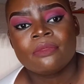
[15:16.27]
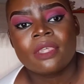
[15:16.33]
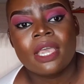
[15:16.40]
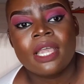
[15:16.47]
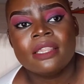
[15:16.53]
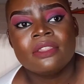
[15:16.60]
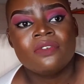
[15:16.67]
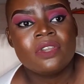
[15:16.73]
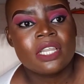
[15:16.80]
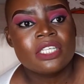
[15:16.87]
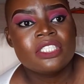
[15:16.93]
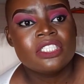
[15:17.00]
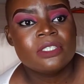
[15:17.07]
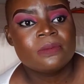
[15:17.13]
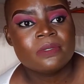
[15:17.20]
and the
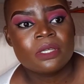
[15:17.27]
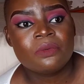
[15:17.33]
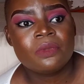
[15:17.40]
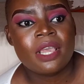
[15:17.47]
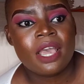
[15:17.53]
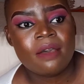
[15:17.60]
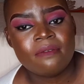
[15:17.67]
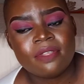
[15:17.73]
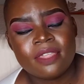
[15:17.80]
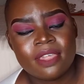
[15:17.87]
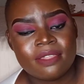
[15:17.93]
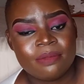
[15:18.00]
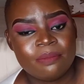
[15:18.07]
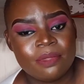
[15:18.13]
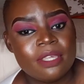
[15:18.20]
relationships that we have with
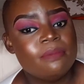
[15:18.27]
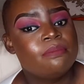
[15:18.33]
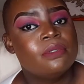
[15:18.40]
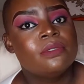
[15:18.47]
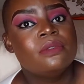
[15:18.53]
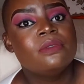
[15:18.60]
other people.